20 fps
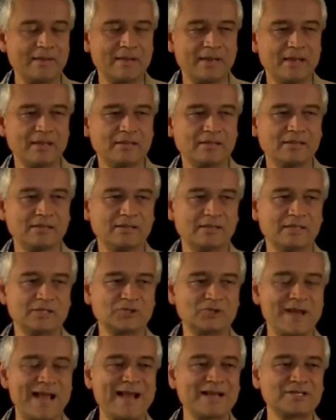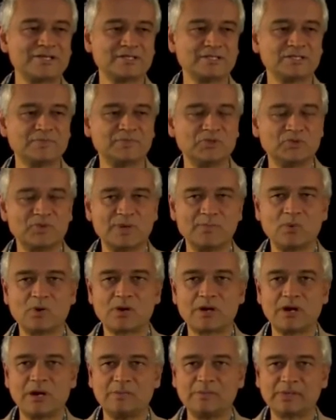at the attractions between
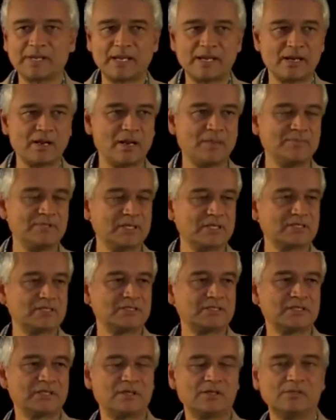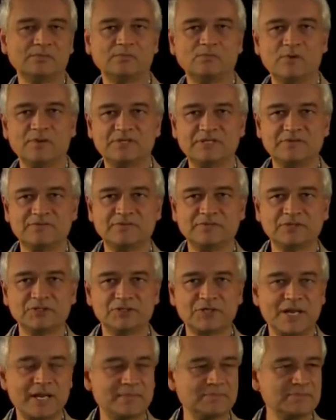more complicated objects still, with
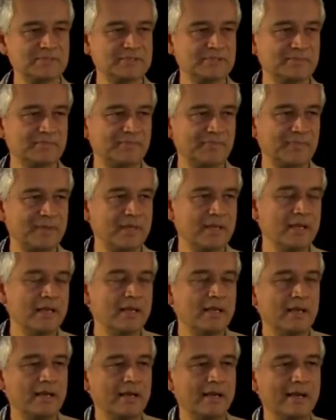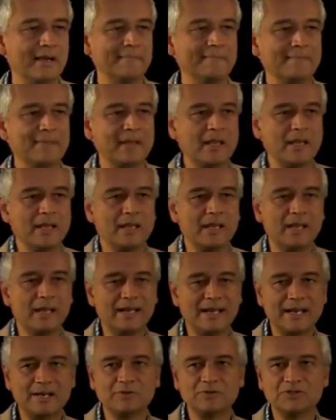different shapes.
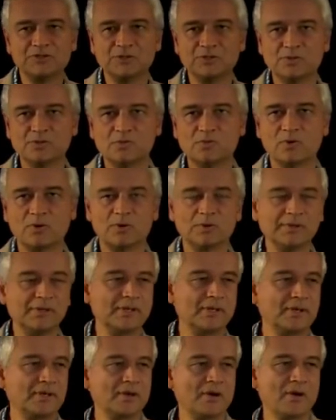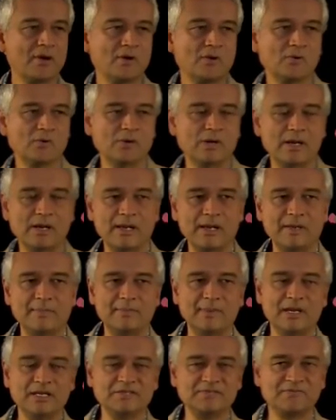In 802, we're only going to
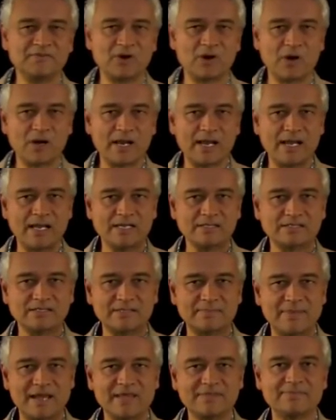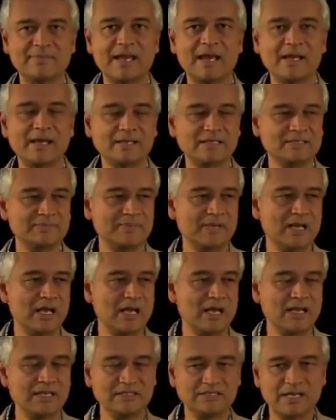go as far as the mathematics
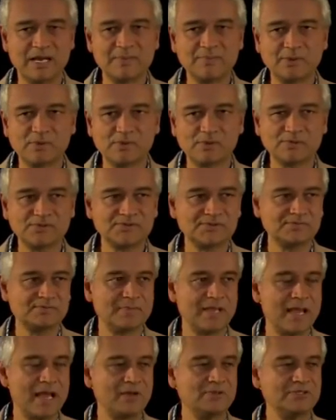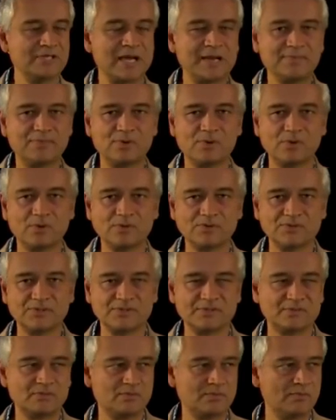behind dipoles, how
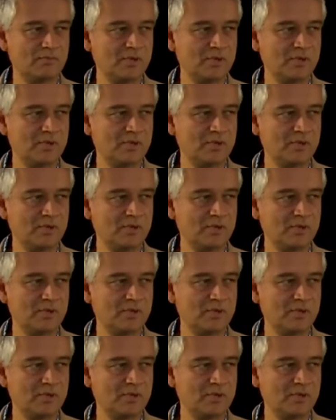dipoles,